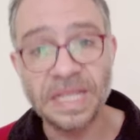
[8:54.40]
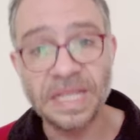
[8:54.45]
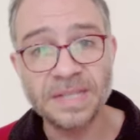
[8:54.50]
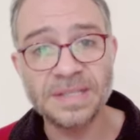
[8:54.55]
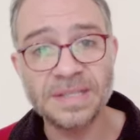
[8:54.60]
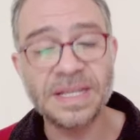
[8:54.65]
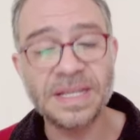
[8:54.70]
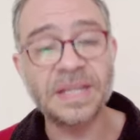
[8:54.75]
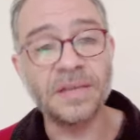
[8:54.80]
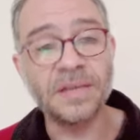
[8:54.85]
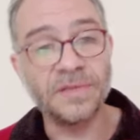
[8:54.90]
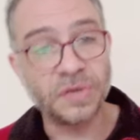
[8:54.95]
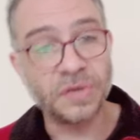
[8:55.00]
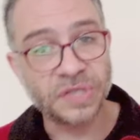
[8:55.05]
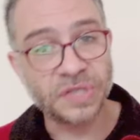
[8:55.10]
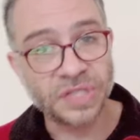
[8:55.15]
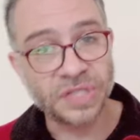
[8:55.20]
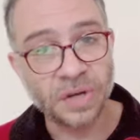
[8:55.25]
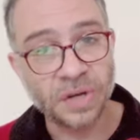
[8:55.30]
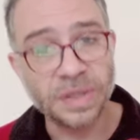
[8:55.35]
Because it
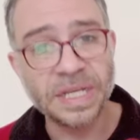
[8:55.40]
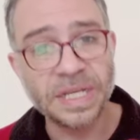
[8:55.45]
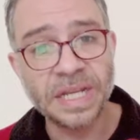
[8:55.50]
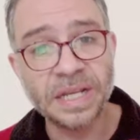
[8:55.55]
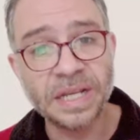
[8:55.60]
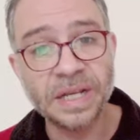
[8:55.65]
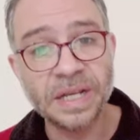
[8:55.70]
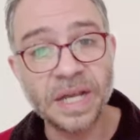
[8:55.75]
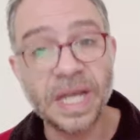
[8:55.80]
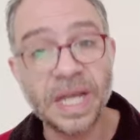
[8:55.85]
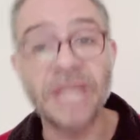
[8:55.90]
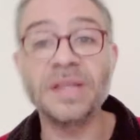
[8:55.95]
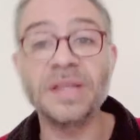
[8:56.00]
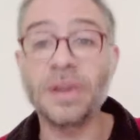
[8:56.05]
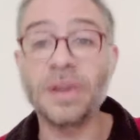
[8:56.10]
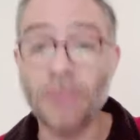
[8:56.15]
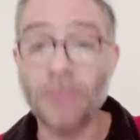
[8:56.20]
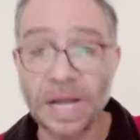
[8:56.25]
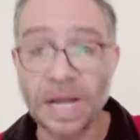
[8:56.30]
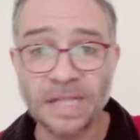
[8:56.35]
means that if you're
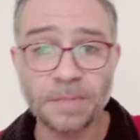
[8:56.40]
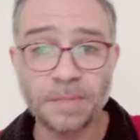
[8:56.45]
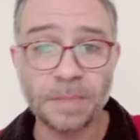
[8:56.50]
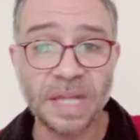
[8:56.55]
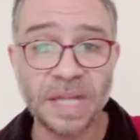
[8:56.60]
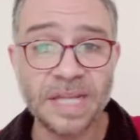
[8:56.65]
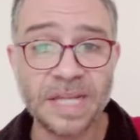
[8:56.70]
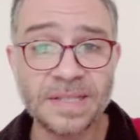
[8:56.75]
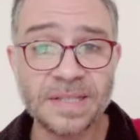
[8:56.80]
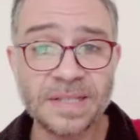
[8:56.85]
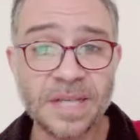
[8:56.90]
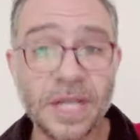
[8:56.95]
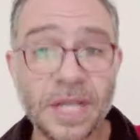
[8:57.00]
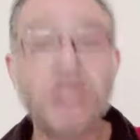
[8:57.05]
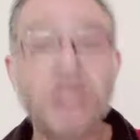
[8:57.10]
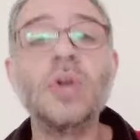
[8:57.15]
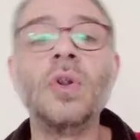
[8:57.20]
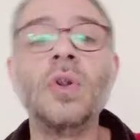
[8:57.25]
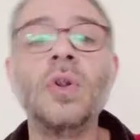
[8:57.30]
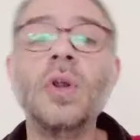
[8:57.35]
starting in the right
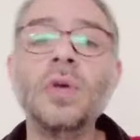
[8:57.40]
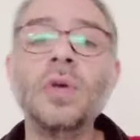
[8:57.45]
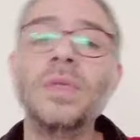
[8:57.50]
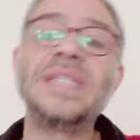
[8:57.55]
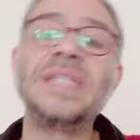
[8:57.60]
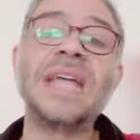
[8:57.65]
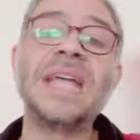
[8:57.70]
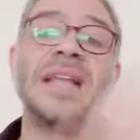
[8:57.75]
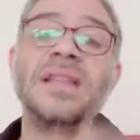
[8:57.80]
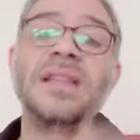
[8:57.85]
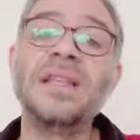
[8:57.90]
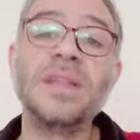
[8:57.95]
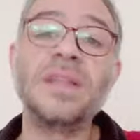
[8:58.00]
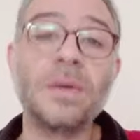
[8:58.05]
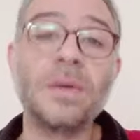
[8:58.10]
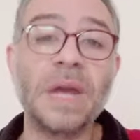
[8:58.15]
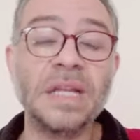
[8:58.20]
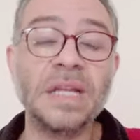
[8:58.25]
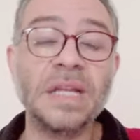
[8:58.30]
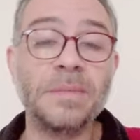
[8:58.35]
place, you'll
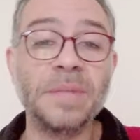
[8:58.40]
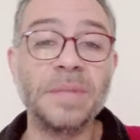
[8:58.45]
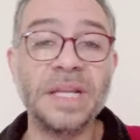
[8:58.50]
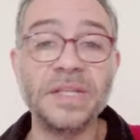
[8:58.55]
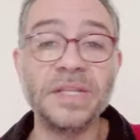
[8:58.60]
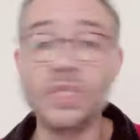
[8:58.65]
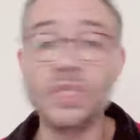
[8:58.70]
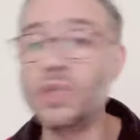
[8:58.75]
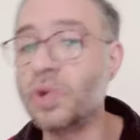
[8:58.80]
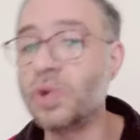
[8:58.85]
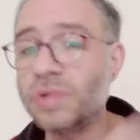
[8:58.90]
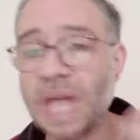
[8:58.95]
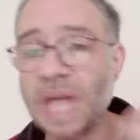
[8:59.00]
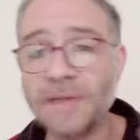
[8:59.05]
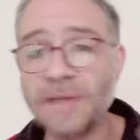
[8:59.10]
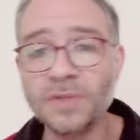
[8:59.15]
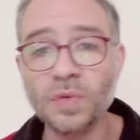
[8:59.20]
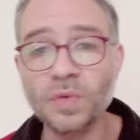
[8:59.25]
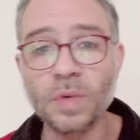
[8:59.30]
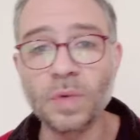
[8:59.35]
always end in the right
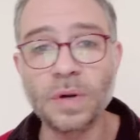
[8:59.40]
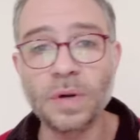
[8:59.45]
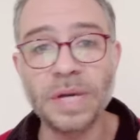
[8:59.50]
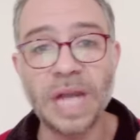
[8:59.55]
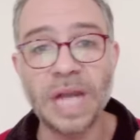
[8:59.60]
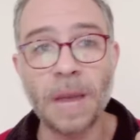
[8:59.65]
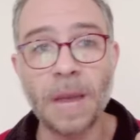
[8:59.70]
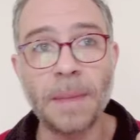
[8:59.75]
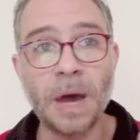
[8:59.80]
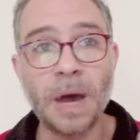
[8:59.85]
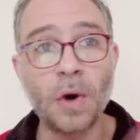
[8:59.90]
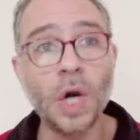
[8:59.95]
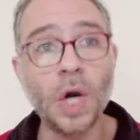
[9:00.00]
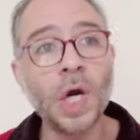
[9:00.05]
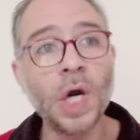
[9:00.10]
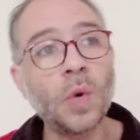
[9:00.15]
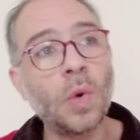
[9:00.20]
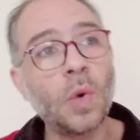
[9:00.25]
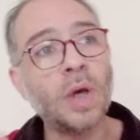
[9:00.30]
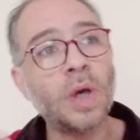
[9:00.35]
place. You don't have to
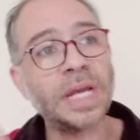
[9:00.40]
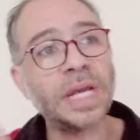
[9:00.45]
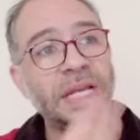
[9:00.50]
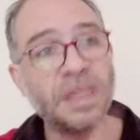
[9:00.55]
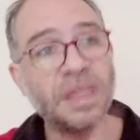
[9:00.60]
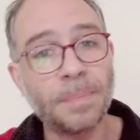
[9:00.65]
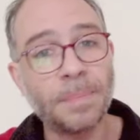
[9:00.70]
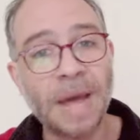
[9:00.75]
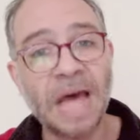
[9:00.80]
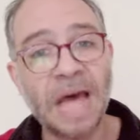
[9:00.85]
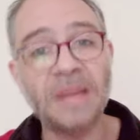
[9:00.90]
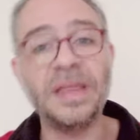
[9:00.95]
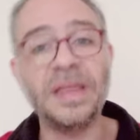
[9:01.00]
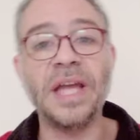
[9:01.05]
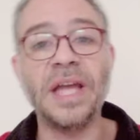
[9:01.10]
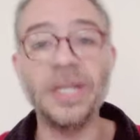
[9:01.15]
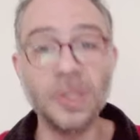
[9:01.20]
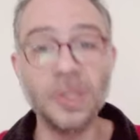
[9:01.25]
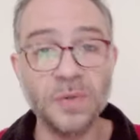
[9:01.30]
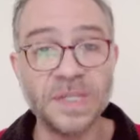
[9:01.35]
worry about
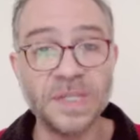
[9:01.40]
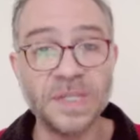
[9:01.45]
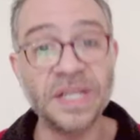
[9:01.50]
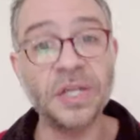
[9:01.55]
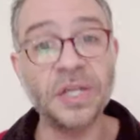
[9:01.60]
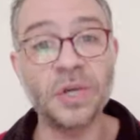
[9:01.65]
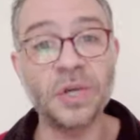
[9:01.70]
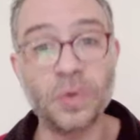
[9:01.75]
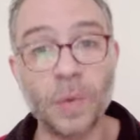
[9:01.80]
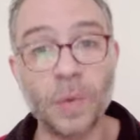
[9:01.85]
walking the path and